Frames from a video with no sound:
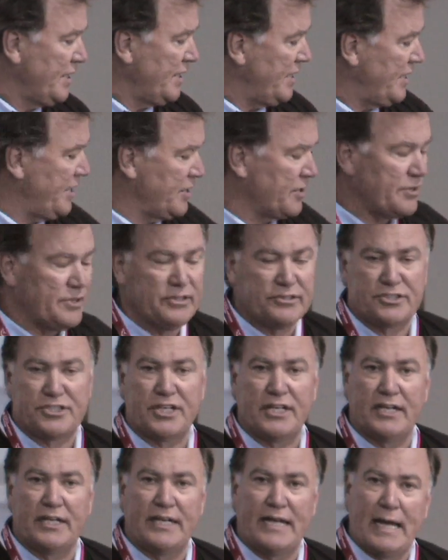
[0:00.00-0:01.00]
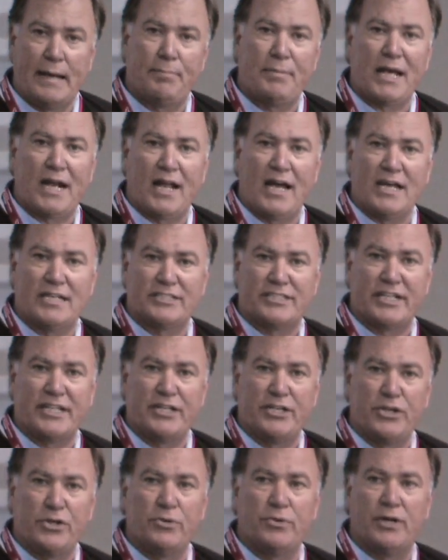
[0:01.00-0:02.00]
Here you see a
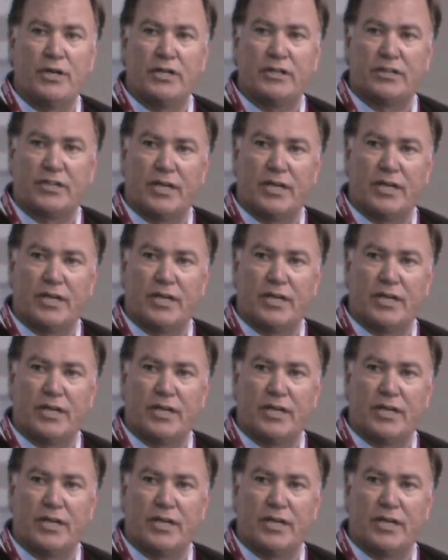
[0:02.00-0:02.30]
nebulizing unit